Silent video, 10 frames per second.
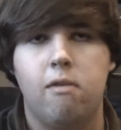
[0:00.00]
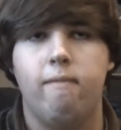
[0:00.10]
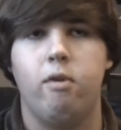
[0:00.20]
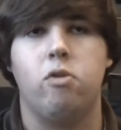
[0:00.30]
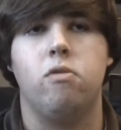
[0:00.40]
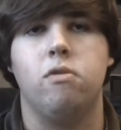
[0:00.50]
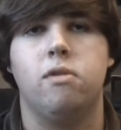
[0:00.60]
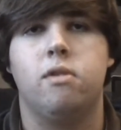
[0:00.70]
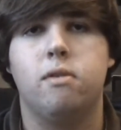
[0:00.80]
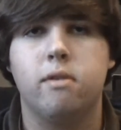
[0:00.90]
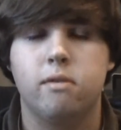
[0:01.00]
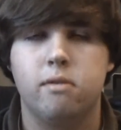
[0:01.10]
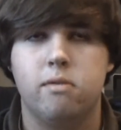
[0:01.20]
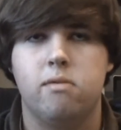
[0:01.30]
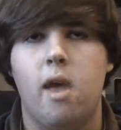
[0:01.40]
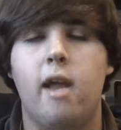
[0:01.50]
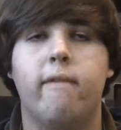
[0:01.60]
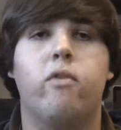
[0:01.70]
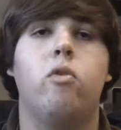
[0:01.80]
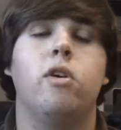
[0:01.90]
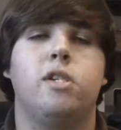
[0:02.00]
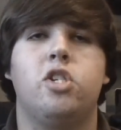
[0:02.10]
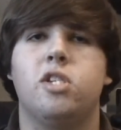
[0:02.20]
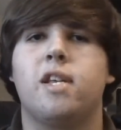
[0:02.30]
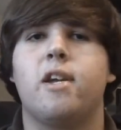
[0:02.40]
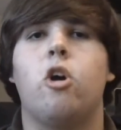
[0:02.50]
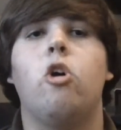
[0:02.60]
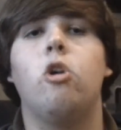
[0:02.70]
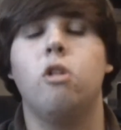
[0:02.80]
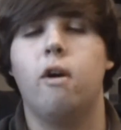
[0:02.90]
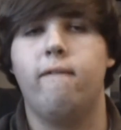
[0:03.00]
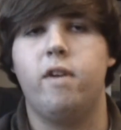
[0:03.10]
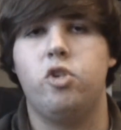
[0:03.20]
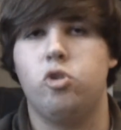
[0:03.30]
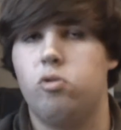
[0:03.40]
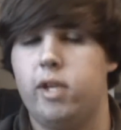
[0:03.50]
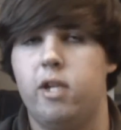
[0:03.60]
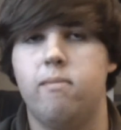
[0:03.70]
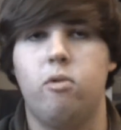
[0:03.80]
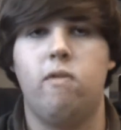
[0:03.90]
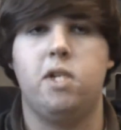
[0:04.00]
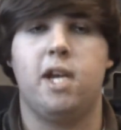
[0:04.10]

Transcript: vocals. And of course, just like all Avenger lead-up movies,